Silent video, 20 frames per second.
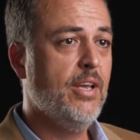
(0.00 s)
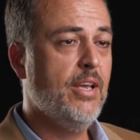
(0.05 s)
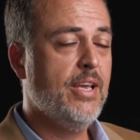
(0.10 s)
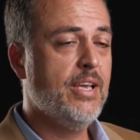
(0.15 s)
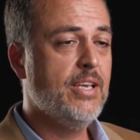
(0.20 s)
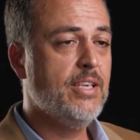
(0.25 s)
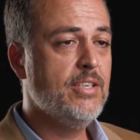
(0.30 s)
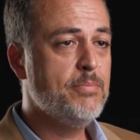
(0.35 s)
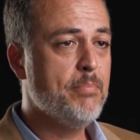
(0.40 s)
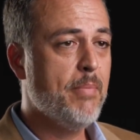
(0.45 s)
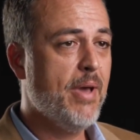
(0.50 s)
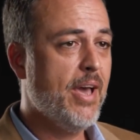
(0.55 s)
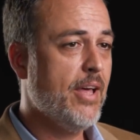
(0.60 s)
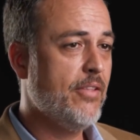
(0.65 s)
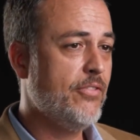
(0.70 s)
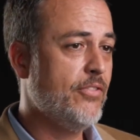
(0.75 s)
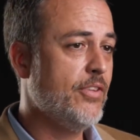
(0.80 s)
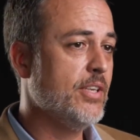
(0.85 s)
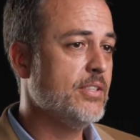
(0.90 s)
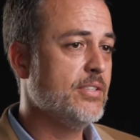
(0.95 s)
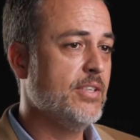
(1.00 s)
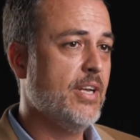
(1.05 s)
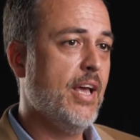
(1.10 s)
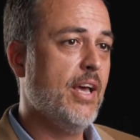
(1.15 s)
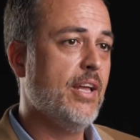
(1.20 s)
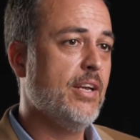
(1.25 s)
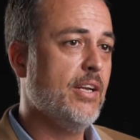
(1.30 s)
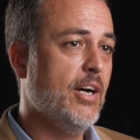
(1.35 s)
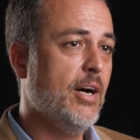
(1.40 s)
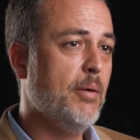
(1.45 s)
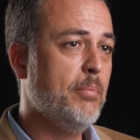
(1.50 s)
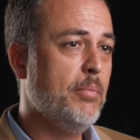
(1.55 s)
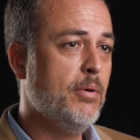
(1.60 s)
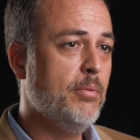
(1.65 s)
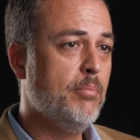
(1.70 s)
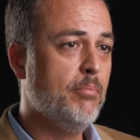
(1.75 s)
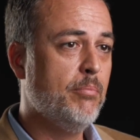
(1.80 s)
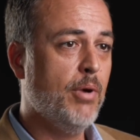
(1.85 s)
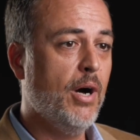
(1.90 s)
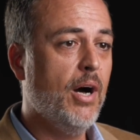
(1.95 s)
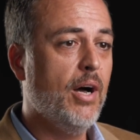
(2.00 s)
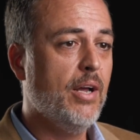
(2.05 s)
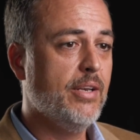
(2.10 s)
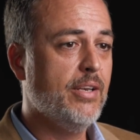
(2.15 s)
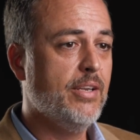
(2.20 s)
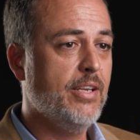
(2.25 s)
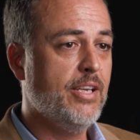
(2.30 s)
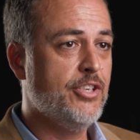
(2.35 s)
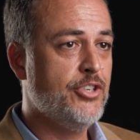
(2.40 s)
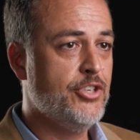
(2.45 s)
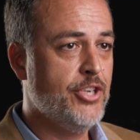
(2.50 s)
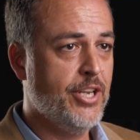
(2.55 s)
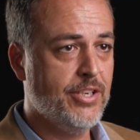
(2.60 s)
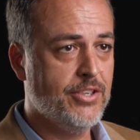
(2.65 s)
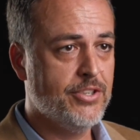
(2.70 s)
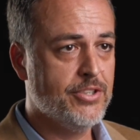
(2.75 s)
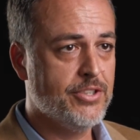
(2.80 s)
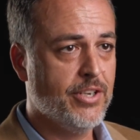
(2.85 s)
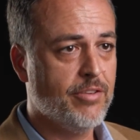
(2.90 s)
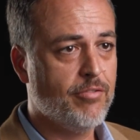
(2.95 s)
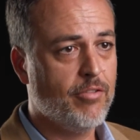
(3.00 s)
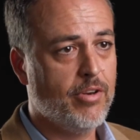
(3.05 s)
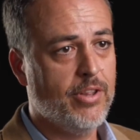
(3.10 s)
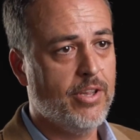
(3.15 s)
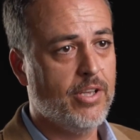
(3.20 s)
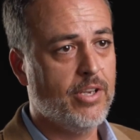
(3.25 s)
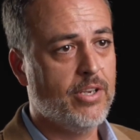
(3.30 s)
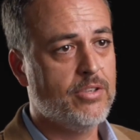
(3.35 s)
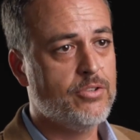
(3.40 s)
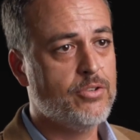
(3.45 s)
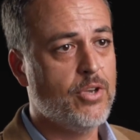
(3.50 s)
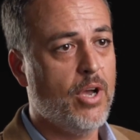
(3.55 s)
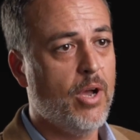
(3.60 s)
His math doesn't add up, but it changes everything.